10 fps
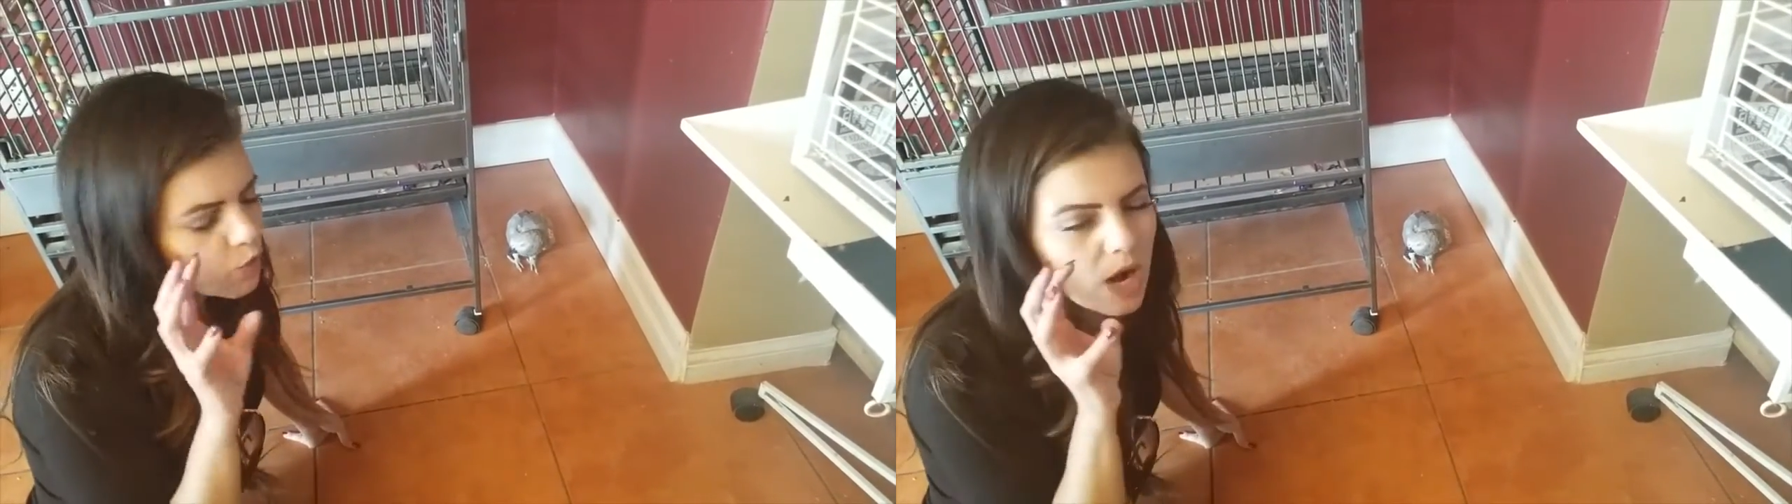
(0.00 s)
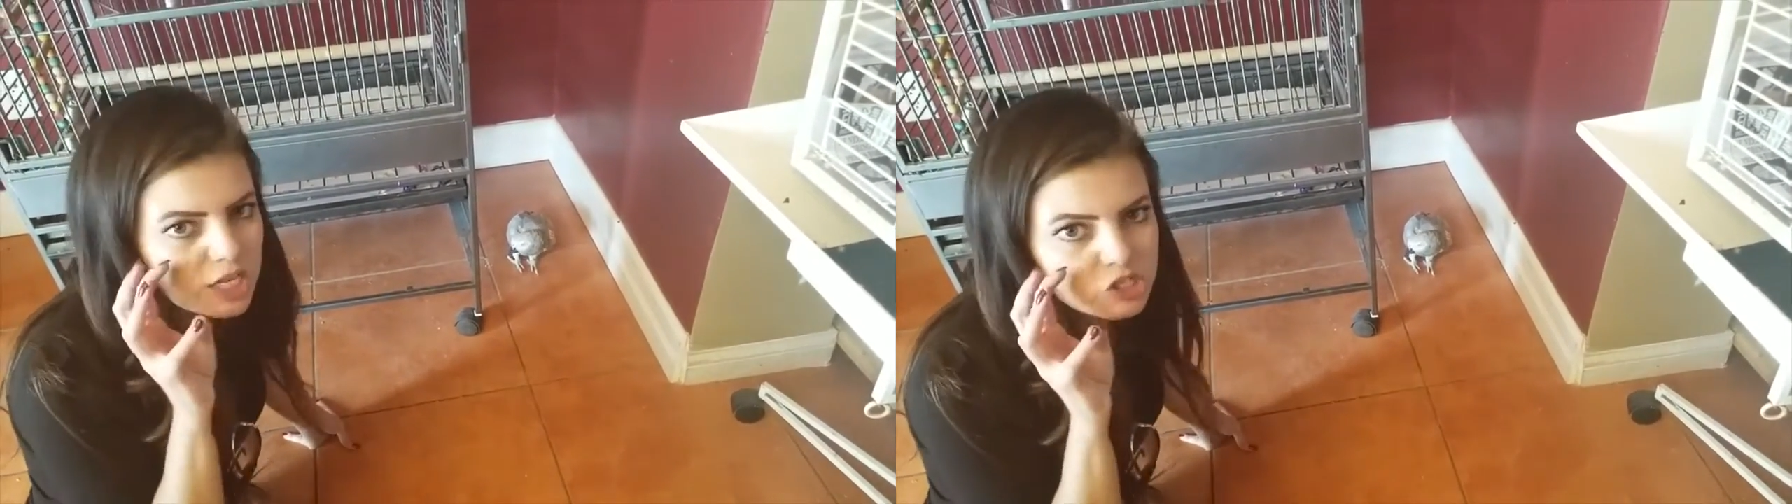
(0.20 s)

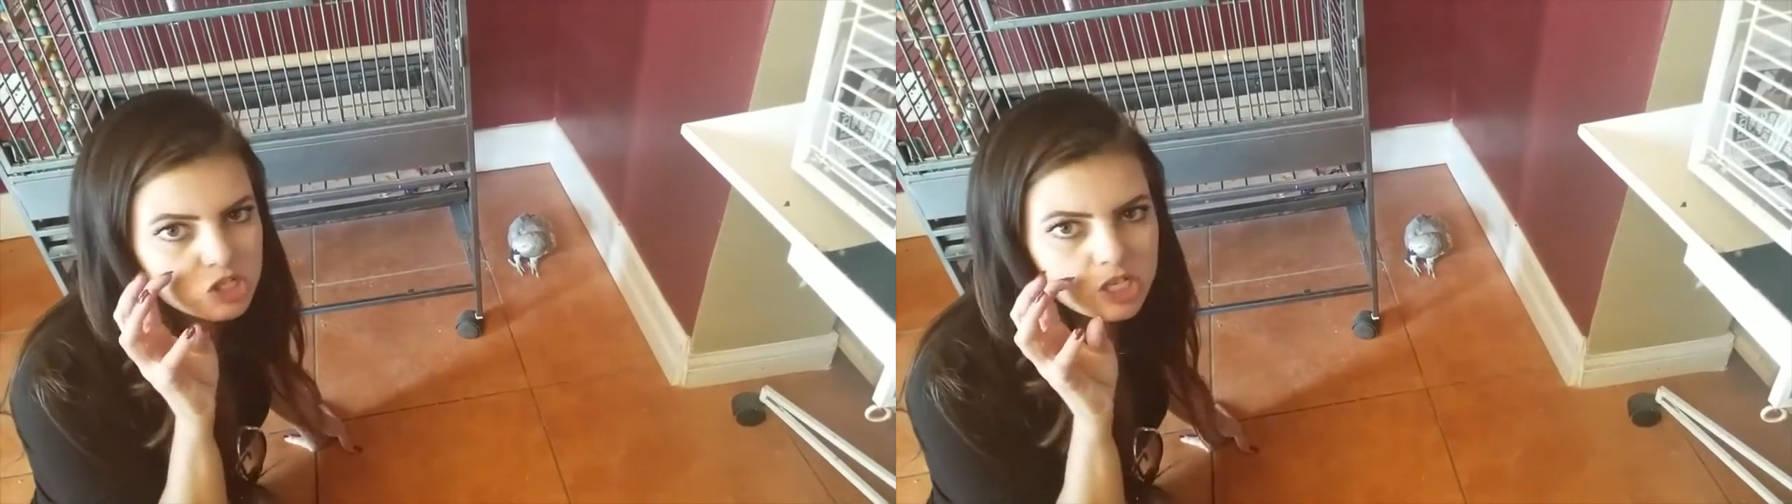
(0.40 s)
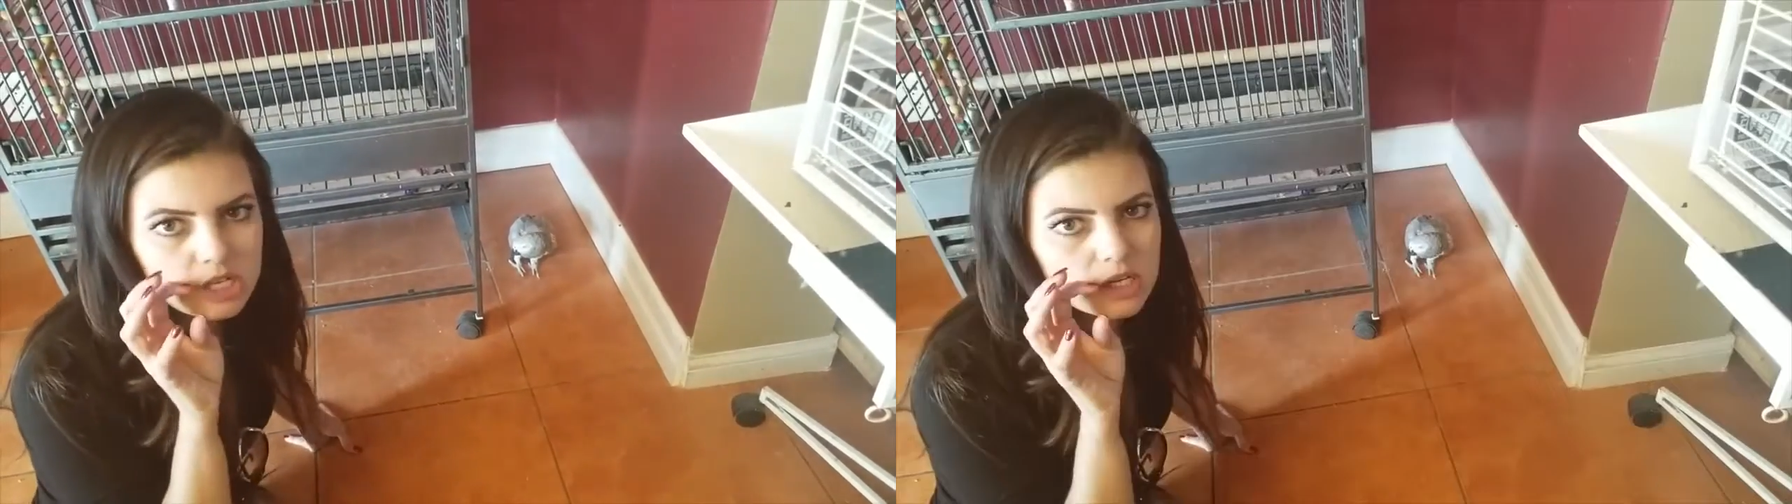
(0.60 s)

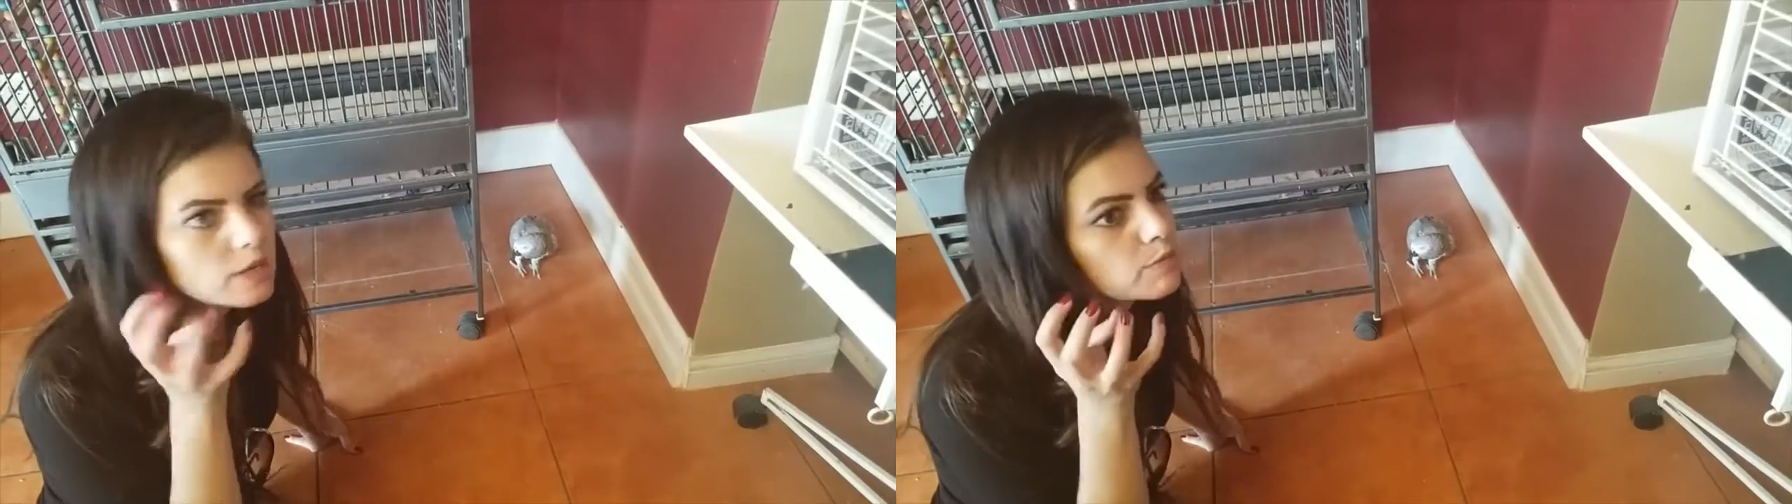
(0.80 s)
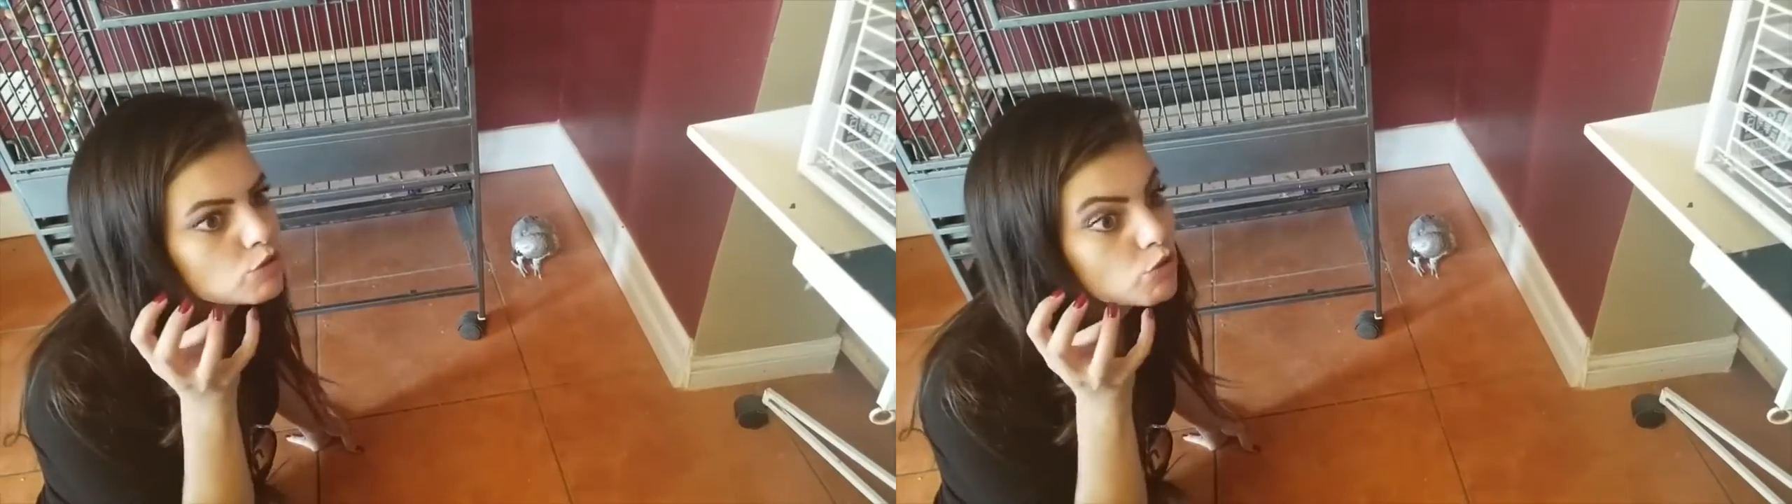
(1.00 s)
watching
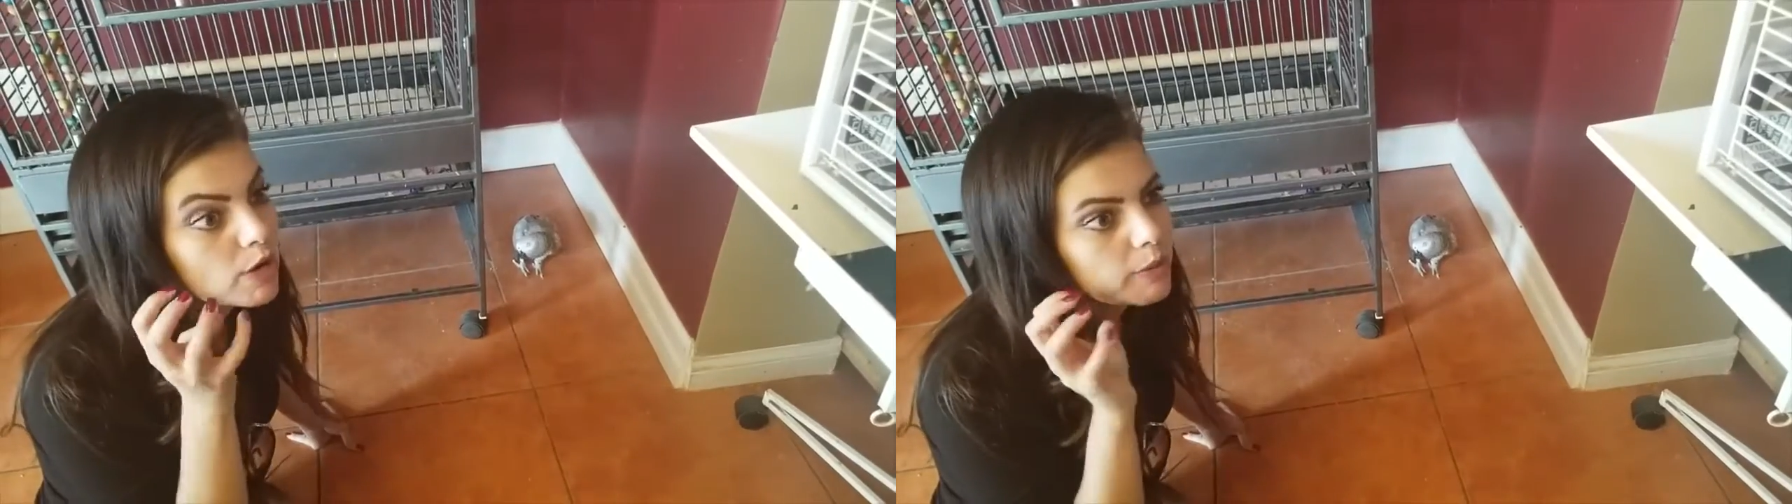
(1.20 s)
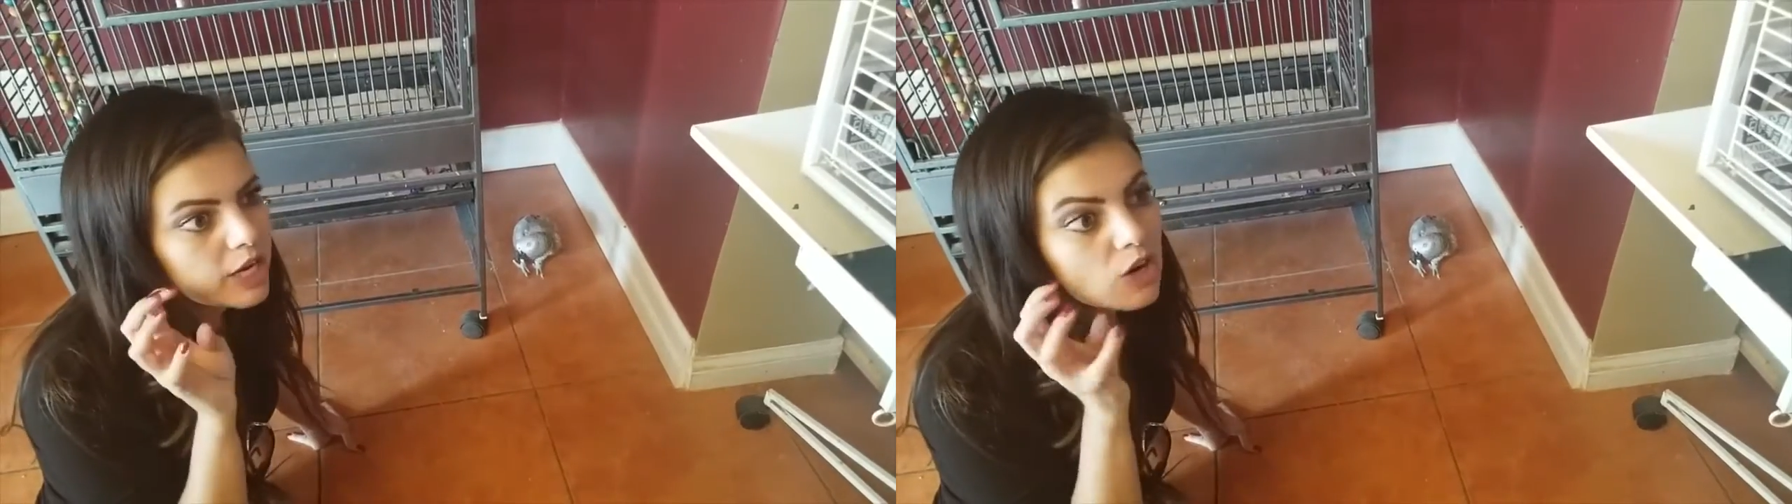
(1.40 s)
and
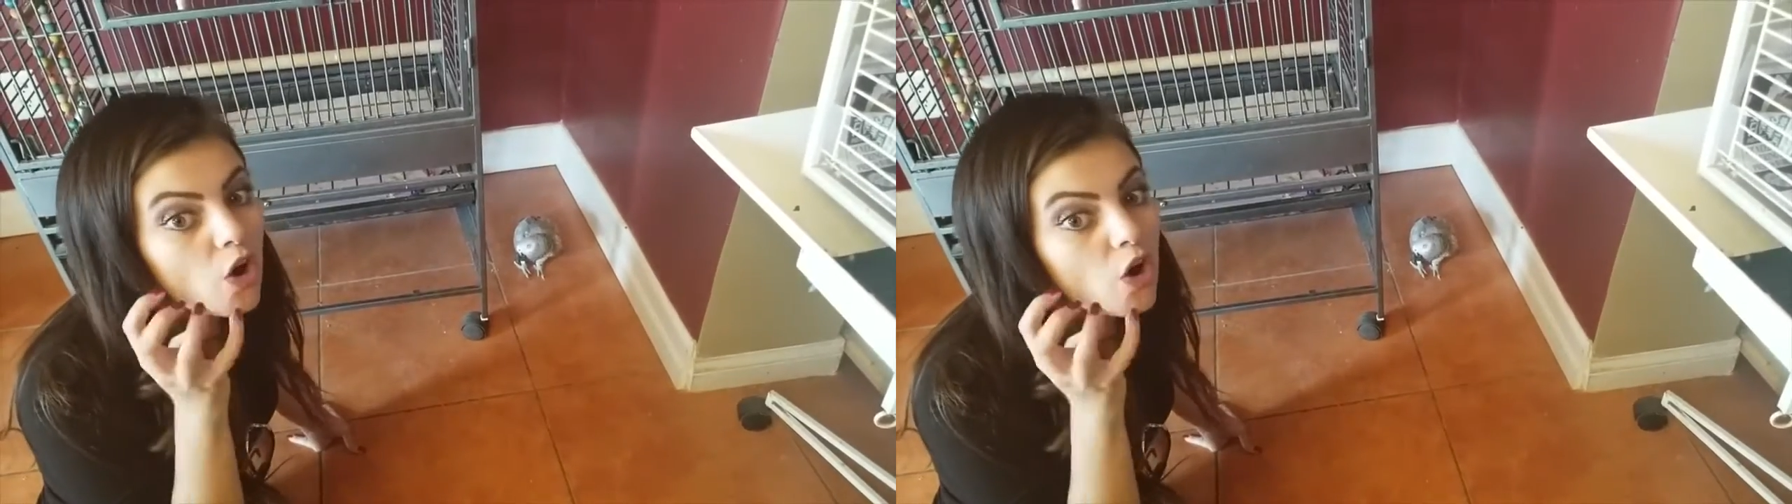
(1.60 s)
absorbing